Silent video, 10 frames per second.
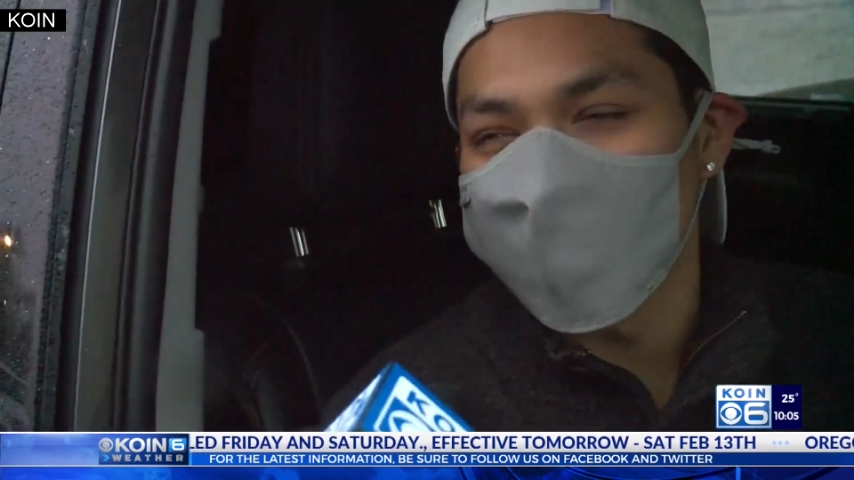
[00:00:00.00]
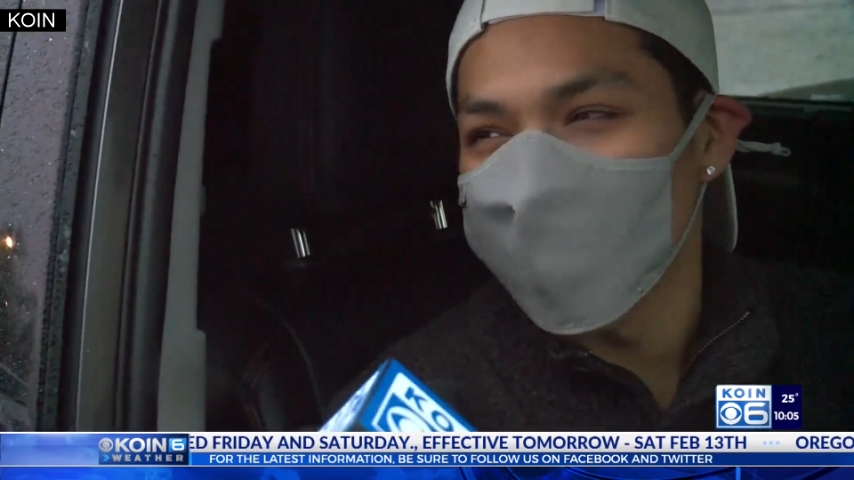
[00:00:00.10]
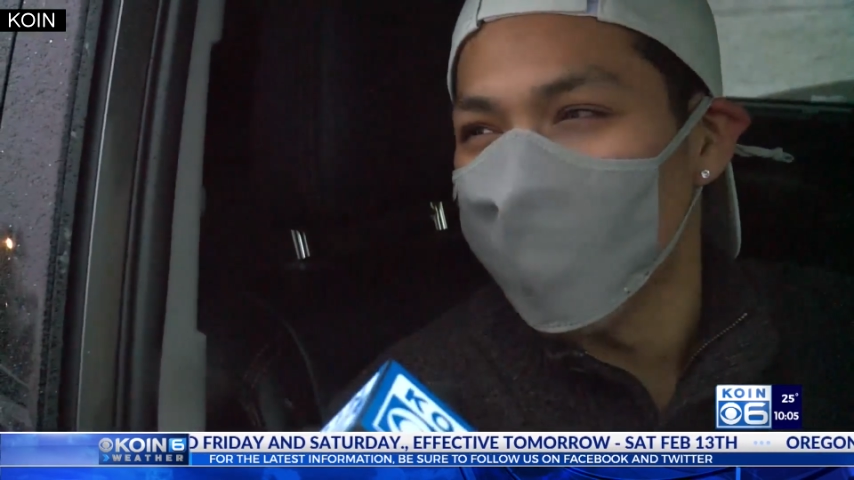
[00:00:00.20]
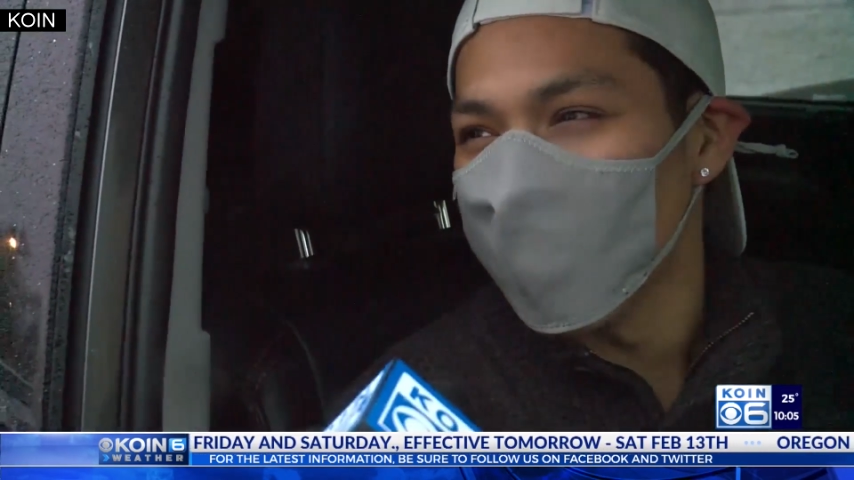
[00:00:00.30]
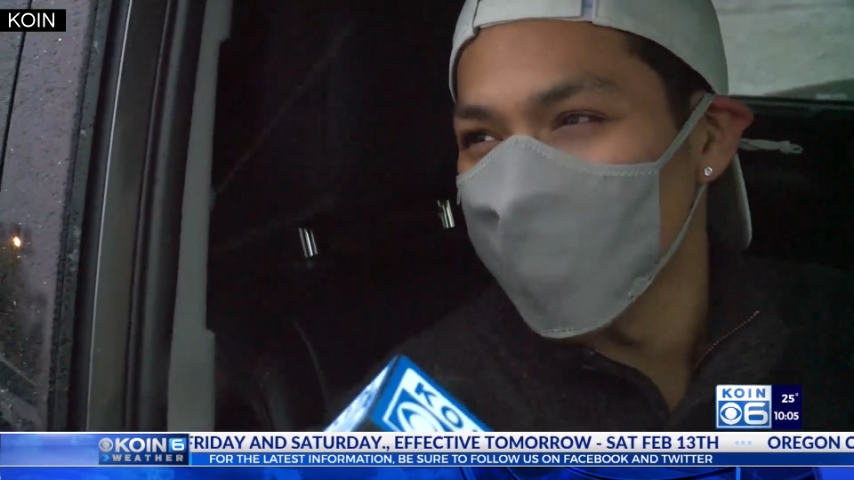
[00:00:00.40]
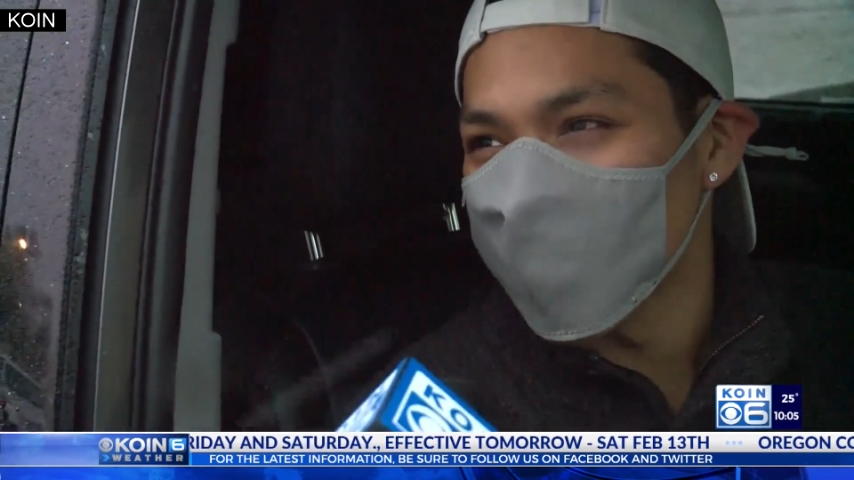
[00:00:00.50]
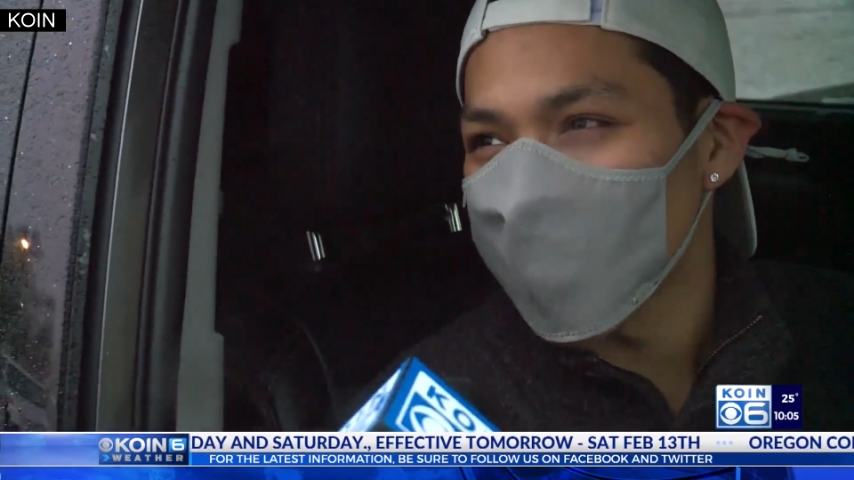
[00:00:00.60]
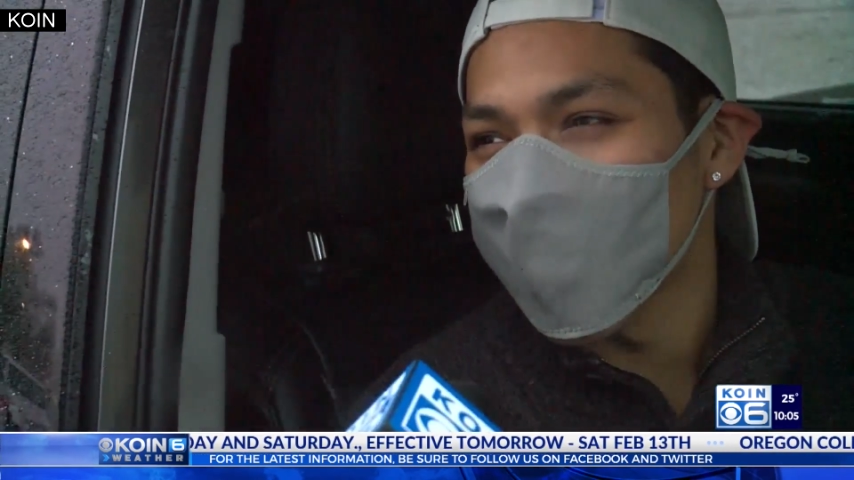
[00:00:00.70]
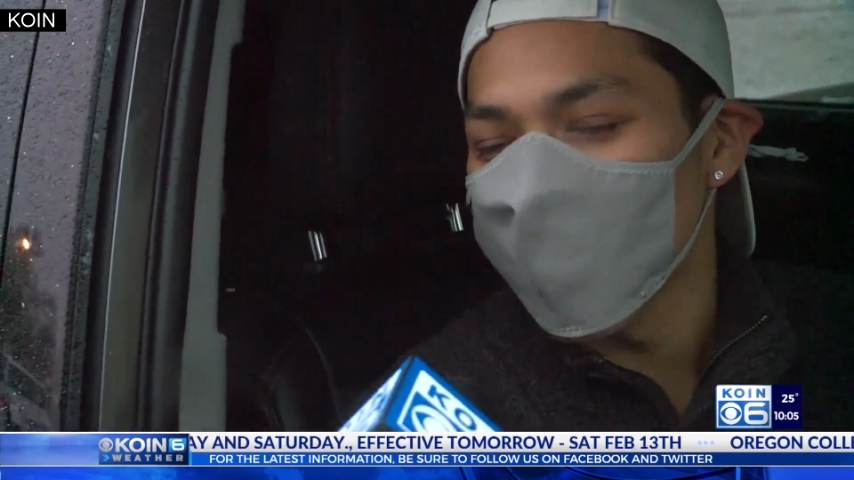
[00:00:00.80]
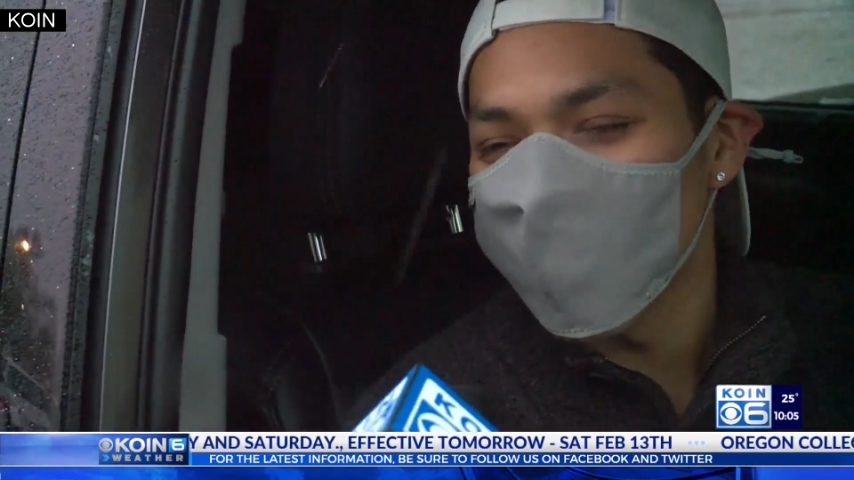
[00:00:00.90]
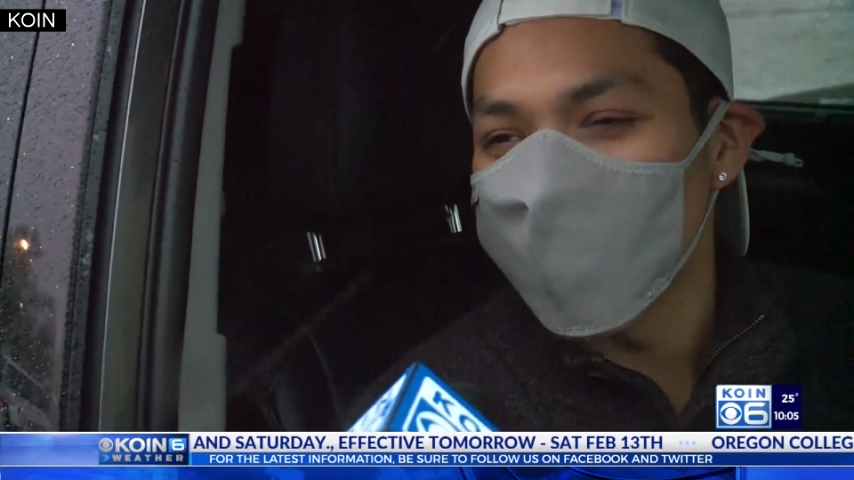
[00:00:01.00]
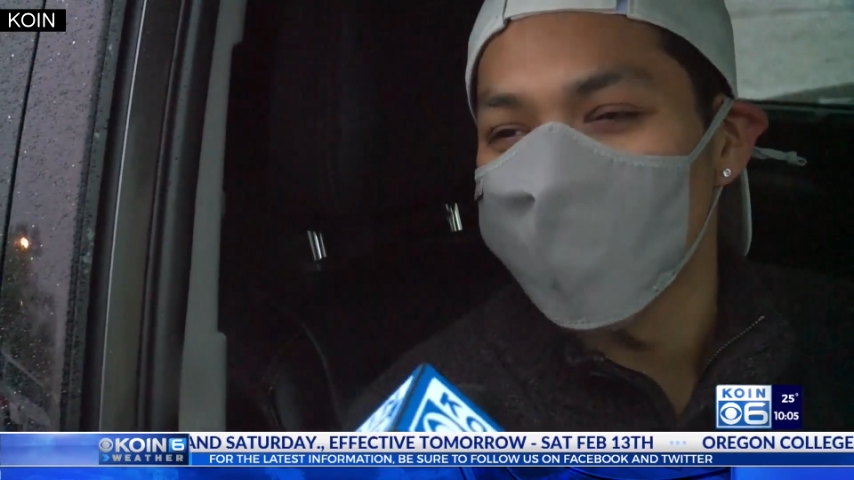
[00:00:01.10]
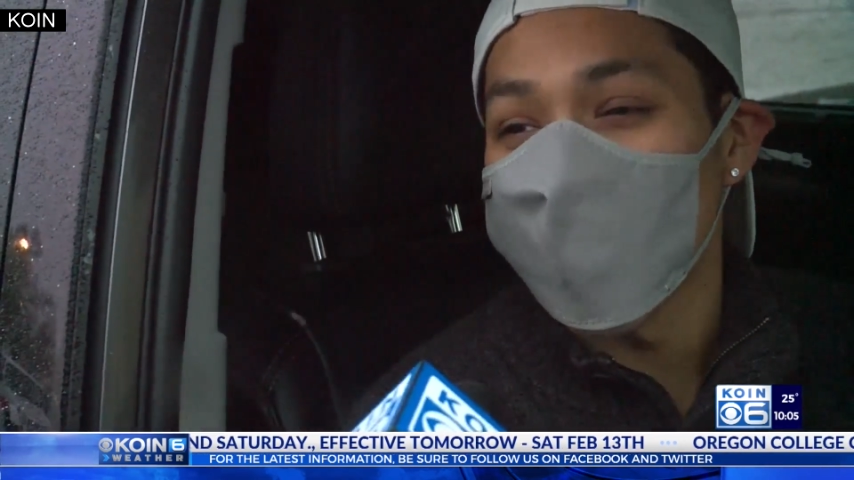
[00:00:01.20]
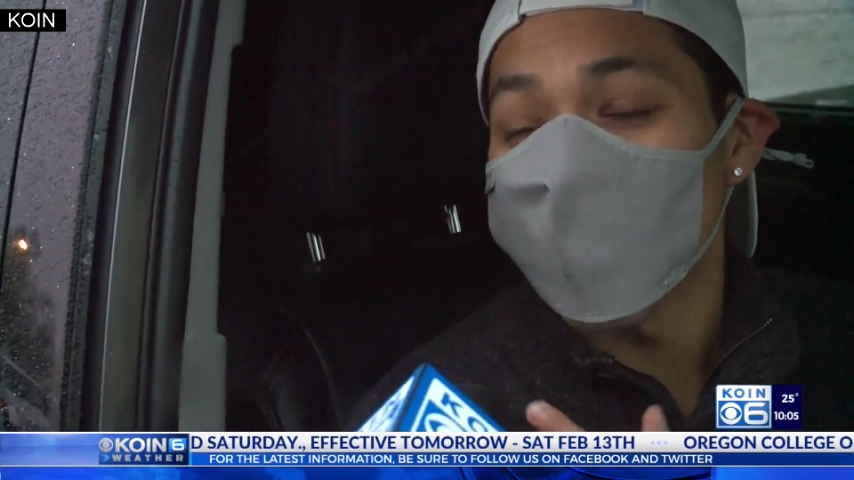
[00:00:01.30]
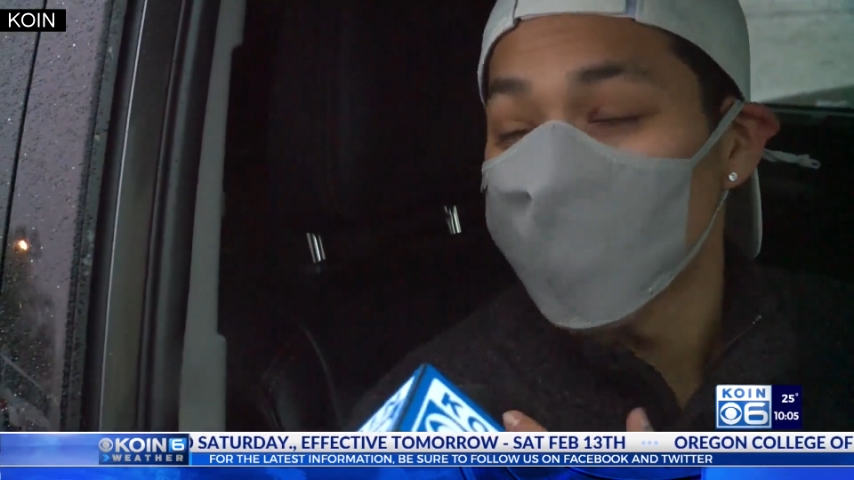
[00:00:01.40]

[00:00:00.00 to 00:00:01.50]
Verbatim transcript: all wheel drive, but my